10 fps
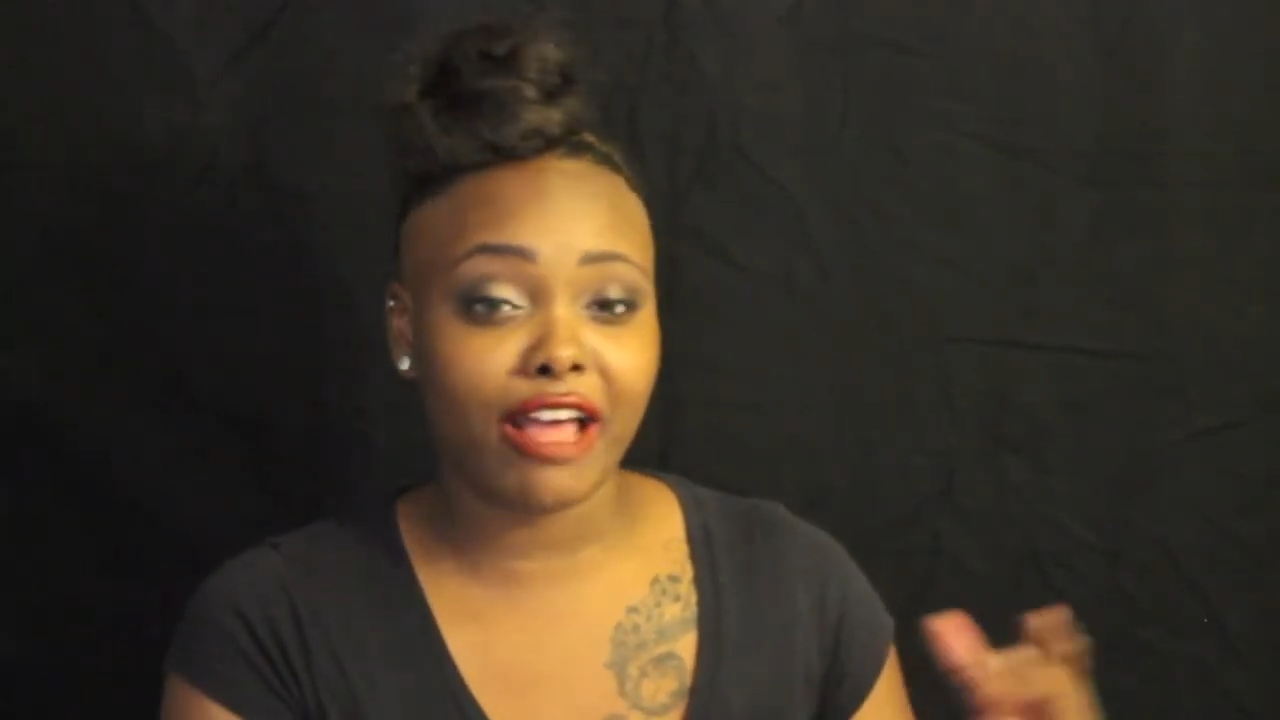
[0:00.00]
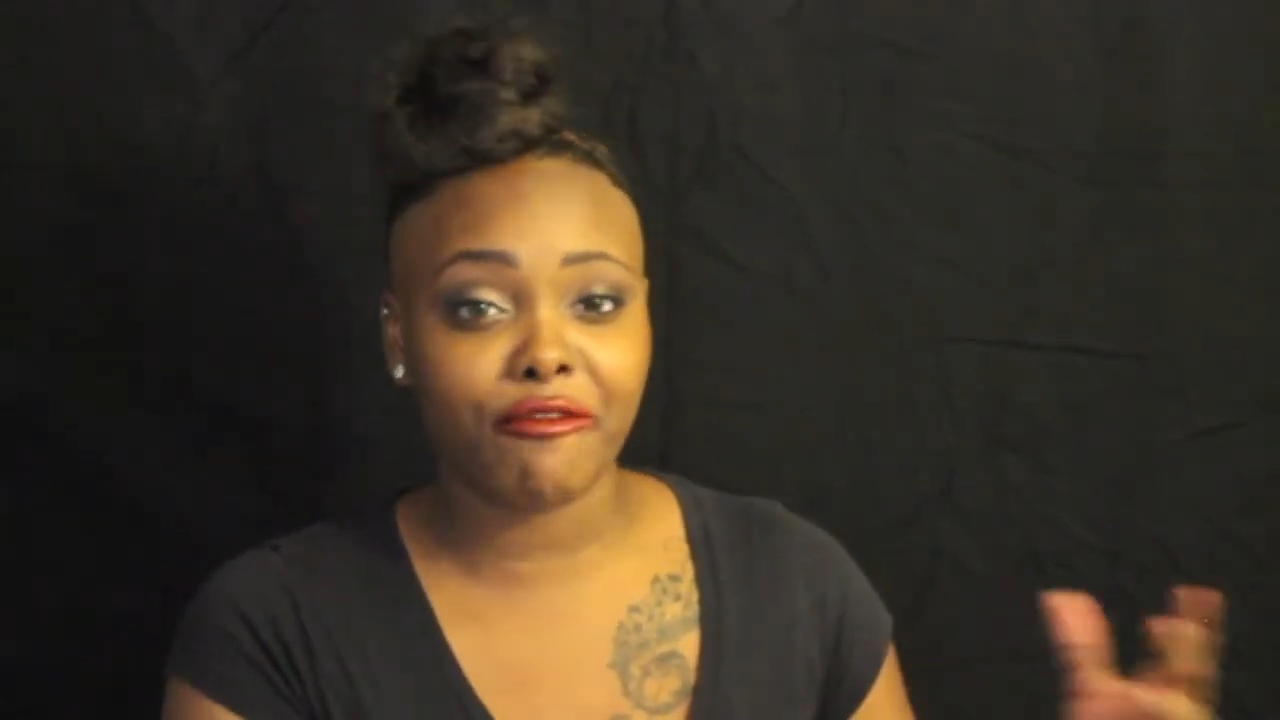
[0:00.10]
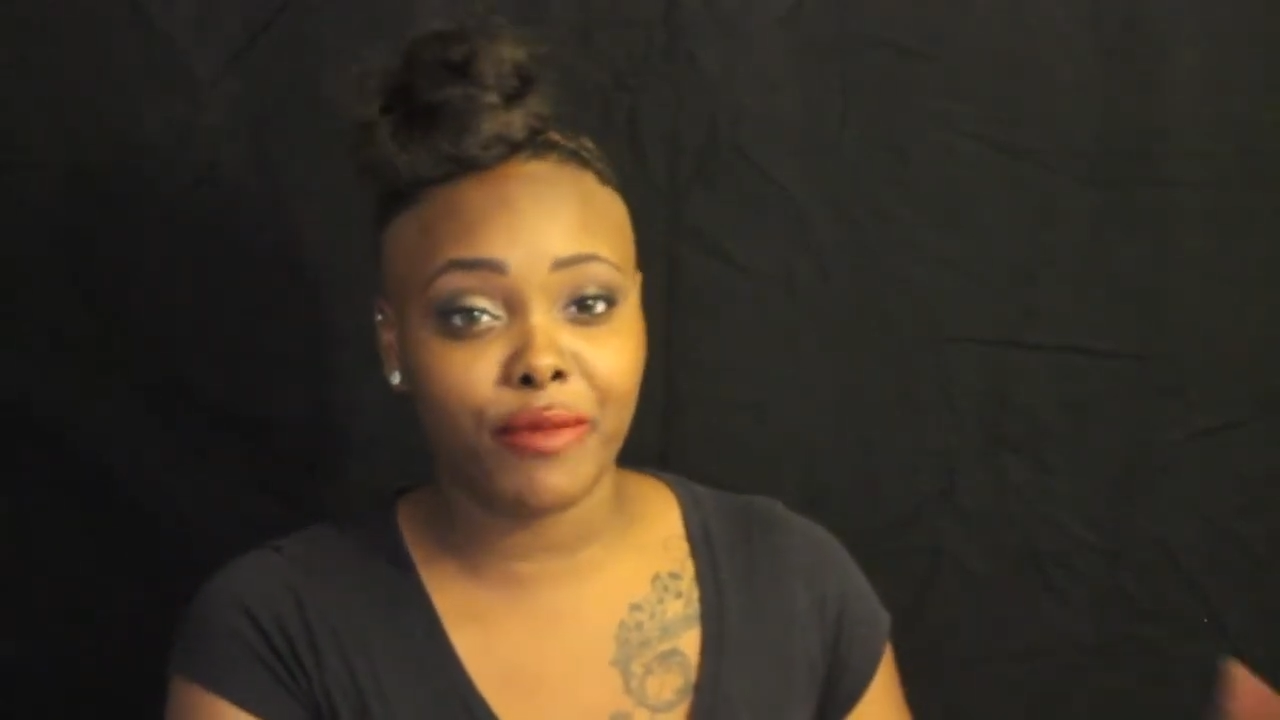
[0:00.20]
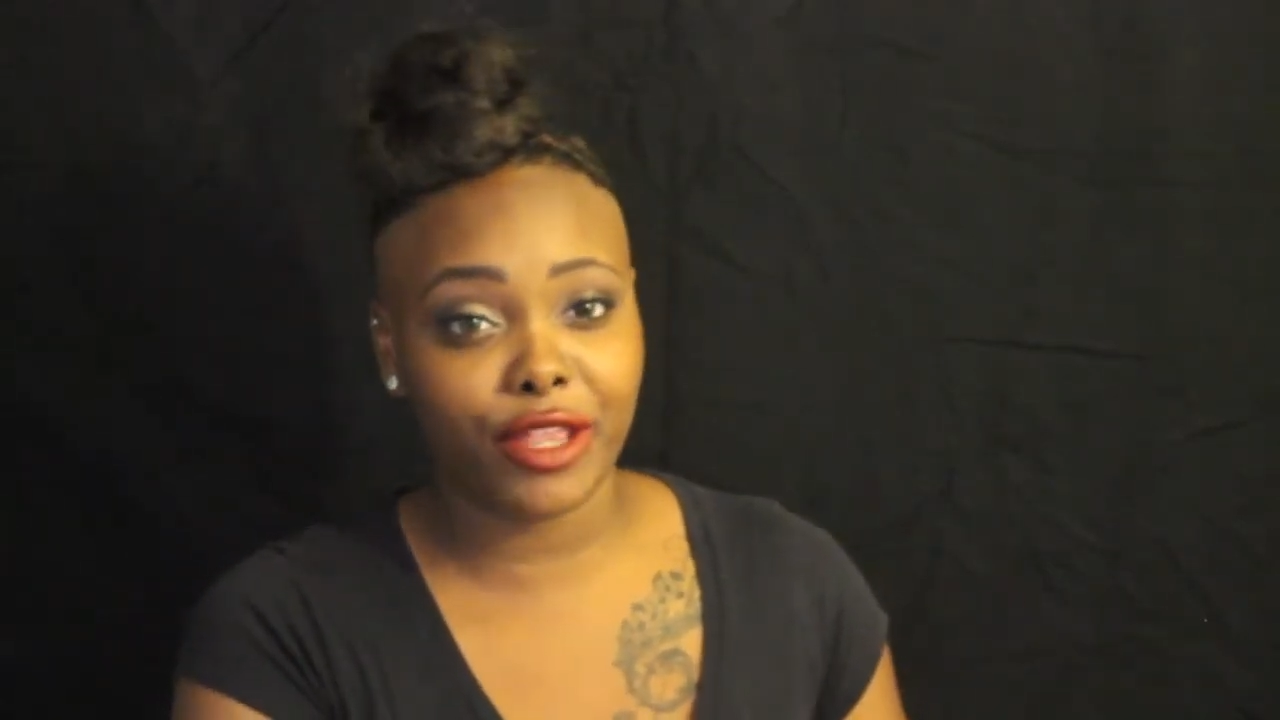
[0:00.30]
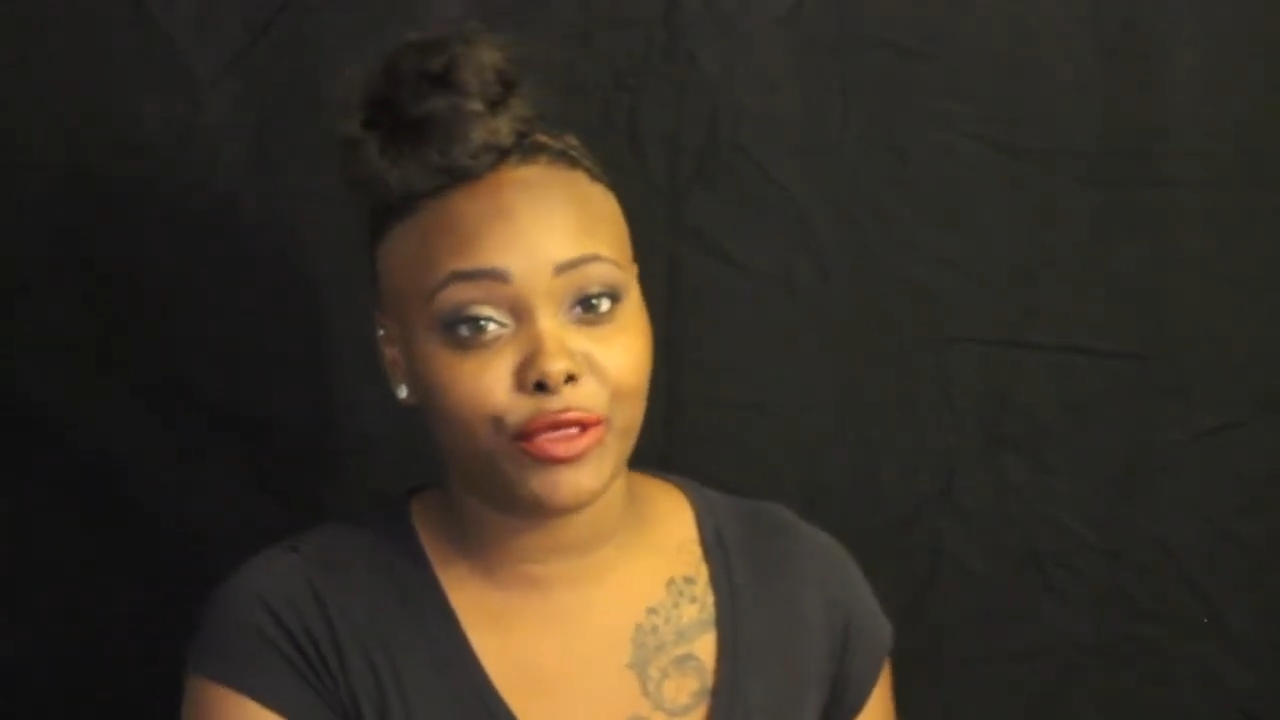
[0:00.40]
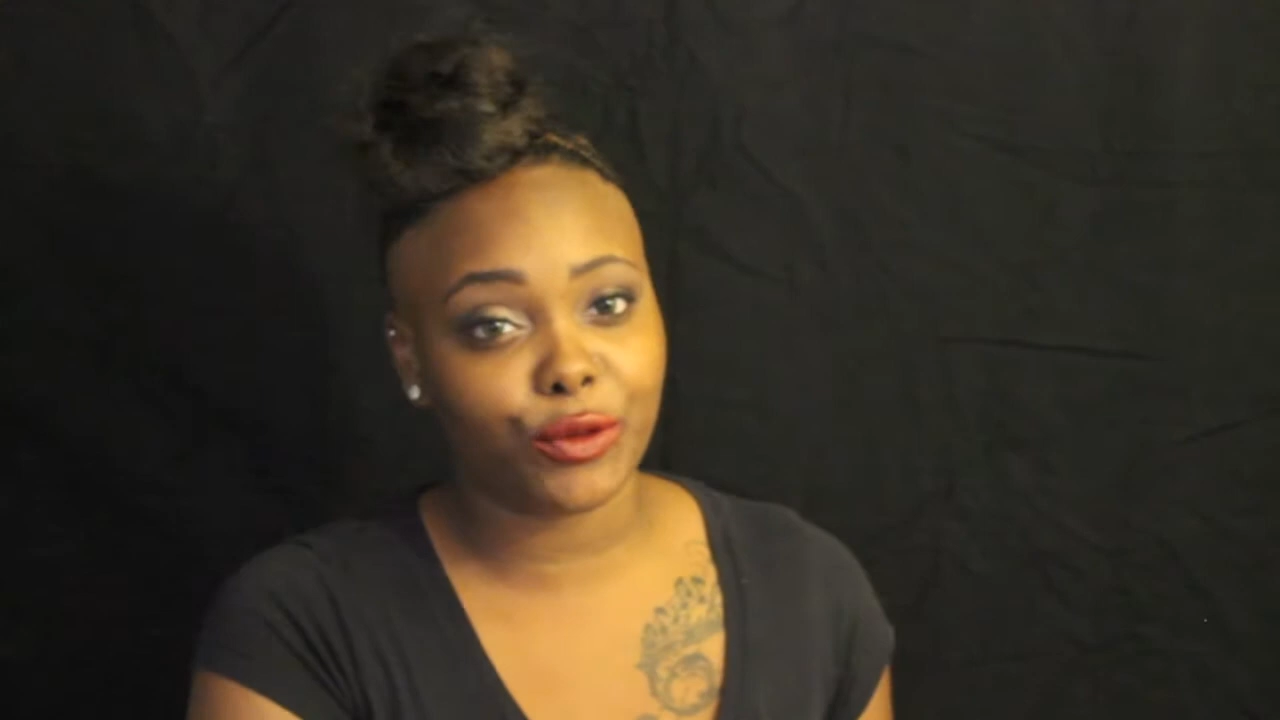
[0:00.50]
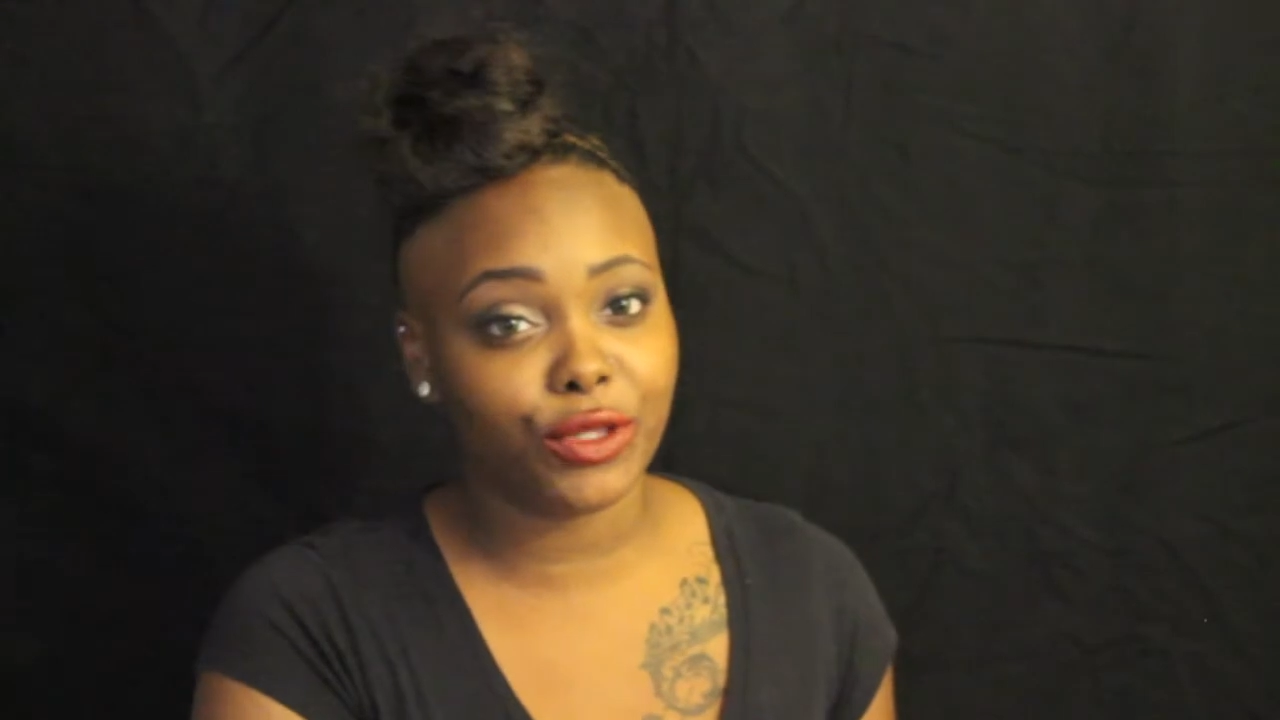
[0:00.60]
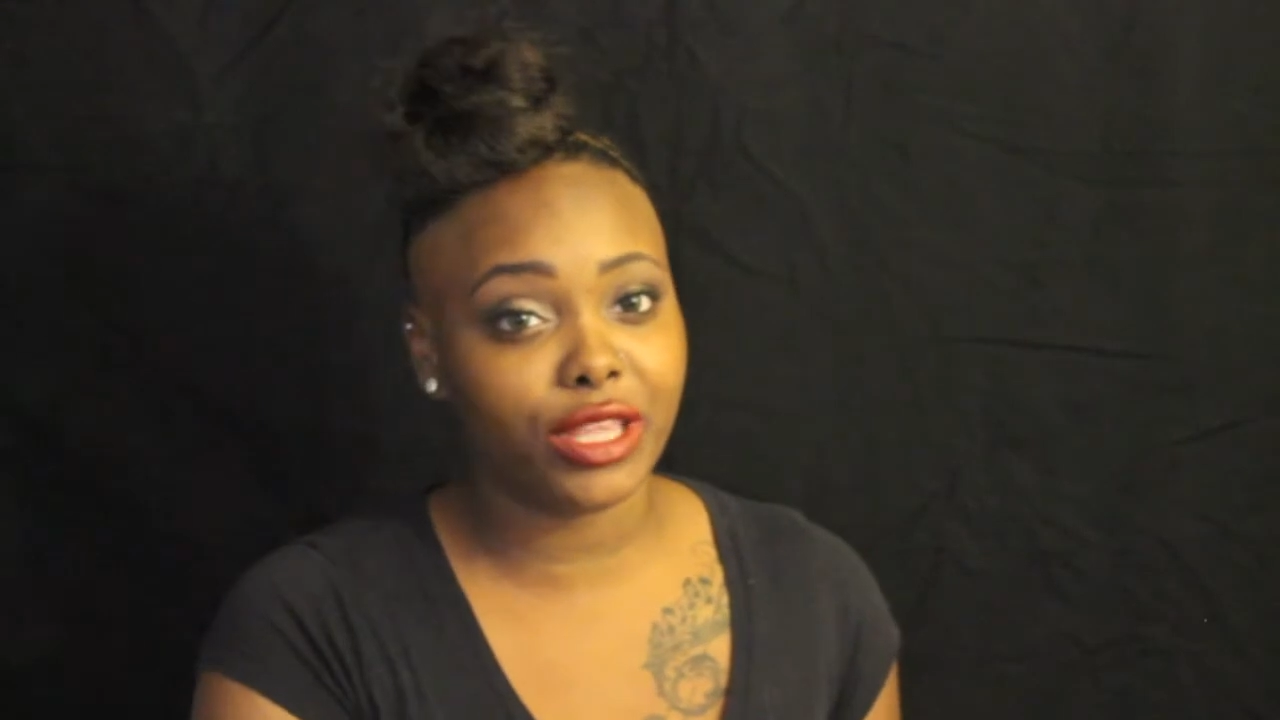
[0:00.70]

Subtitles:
I've been through,